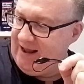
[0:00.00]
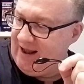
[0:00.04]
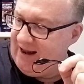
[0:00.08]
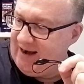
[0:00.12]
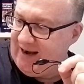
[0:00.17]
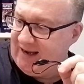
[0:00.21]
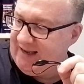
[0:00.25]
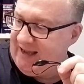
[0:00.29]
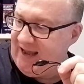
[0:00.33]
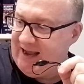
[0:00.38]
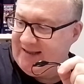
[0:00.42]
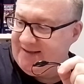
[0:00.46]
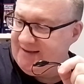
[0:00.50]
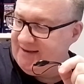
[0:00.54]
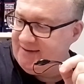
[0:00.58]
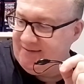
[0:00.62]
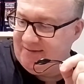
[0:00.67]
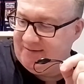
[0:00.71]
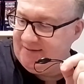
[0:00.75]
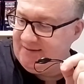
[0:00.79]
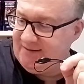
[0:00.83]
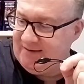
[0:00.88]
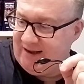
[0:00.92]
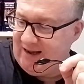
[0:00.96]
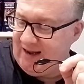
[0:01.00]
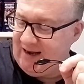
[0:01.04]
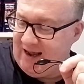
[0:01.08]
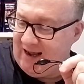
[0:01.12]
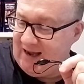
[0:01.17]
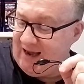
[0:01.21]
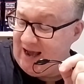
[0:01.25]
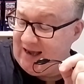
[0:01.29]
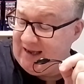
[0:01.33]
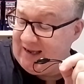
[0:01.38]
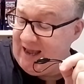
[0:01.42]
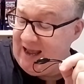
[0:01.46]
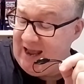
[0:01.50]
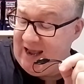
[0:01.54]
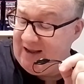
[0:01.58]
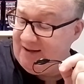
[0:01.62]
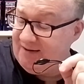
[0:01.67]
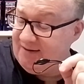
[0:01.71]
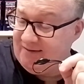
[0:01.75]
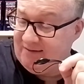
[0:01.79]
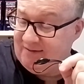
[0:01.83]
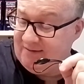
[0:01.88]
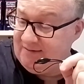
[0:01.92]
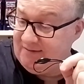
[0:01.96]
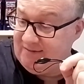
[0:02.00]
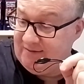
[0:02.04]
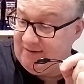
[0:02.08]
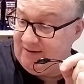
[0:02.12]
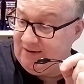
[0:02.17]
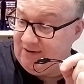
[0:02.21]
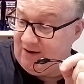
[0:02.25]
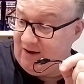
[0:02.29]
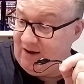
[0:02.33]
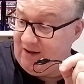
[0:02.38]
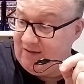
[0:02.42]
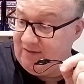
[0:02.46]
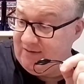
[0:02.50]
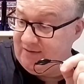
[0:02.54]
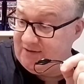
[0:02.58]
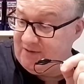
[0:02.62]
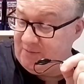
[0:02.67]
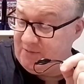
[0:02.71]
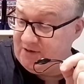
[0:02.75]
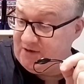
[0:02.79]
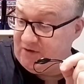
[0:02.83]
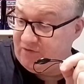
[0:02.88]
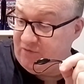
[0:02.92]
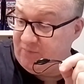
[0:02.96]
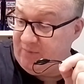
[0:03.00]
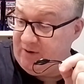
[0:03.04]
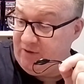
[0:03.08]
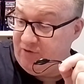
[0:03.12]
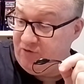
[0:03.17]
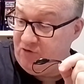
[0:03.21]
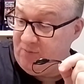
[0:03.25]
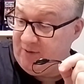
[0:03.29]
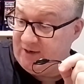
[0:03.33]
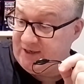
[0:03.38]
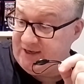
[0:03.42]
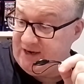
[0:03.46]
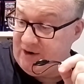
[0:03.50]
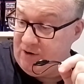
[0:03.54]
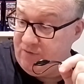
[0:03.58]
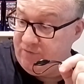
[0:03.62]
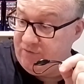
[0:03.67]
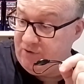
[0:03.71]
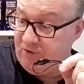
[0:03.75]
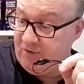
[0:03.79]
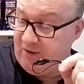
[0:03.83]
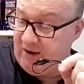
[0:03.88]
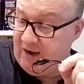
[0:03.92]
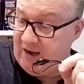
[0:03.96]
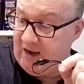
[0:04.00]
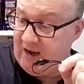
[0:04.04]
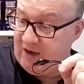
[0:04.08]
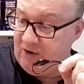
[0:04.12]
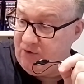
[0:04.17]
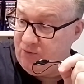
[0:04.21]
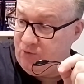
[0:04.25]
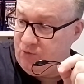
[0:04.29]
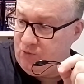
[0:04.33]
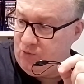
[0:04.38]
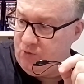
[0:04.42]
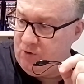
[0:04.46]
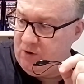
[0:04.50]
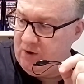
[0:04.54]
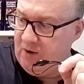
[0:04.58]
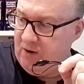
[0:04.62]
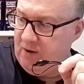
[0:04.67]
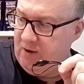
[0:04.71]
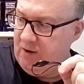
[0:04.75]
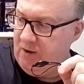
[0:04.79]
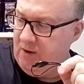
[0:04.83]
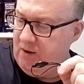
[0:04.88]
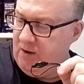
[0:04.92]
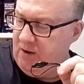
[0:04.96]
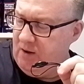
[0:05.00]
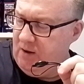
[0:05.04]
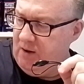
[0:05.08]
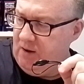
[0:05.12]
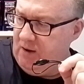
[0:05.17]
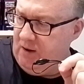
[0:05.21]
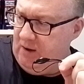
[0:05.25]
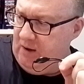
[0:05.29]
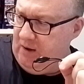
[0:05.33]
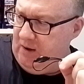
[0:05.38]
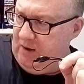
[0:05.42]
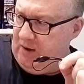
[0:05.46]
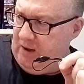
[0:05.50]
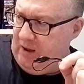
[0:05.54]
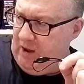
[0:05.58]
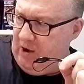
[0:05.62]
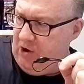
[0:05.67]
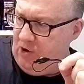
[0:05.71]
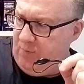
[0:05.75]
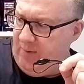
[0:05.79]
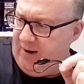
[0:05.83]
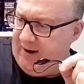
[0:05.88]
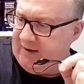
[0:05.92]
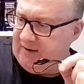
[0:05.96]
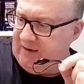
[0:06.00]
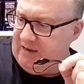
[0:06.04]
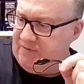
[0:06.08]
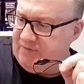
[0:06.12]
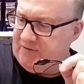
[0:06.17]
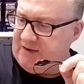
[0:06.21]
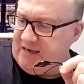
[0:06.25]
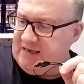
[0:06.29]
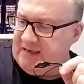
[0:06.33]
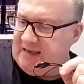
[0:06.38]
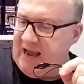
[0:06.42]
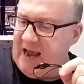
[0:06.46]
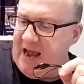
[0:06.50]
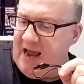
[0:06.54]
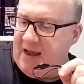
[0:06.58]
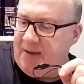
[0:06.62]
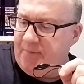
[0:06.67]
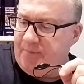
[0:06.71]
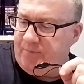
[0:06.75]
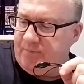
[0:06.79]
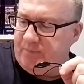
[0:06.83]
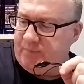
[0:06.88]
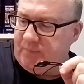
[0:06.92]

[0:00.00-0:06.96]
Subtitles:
I get it, and I get some of the stuff I've been through myself and all that. I know how bad life can get.